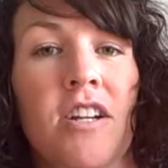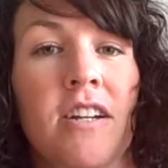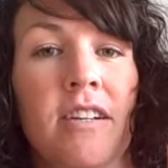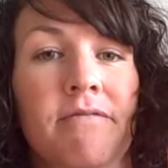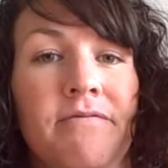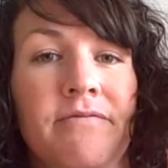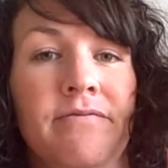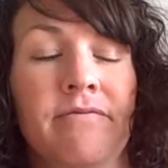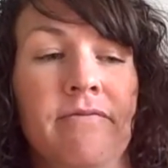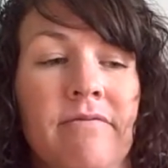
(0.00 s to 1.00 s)
Drink it.
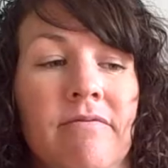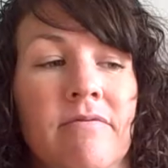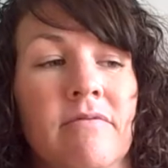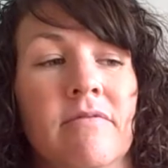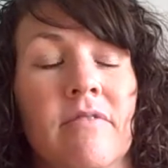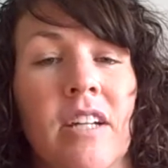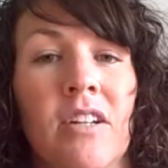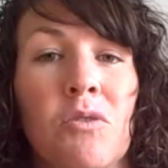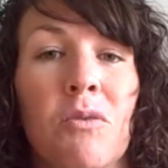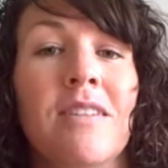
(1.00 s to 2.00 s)

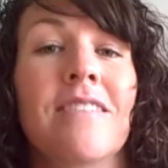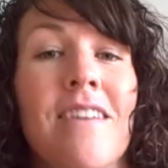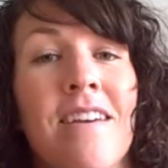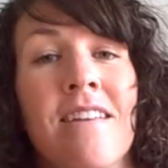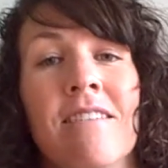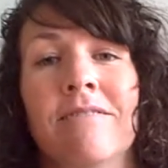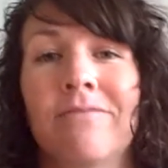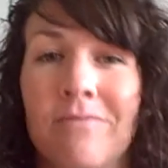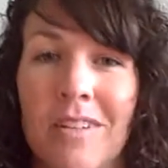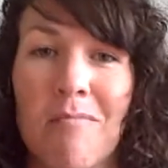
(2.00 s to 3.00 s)
It's what's in
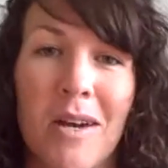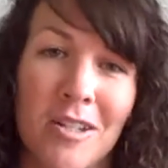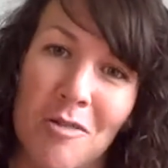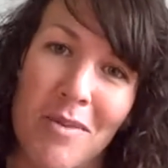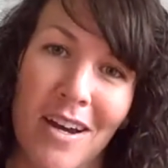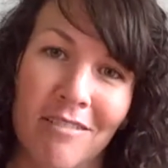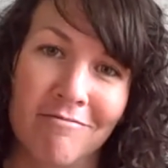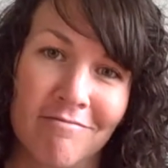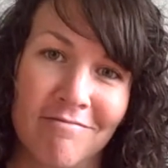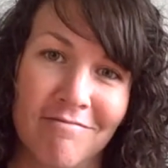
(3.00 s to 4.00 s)
my Durtbag.
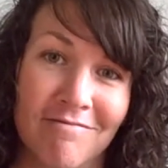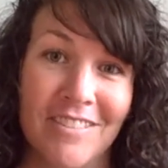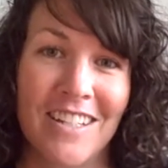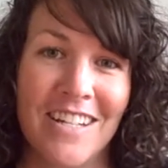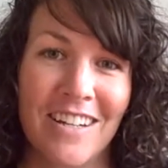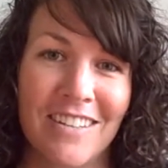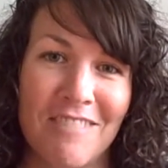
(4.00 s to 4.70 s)
See you next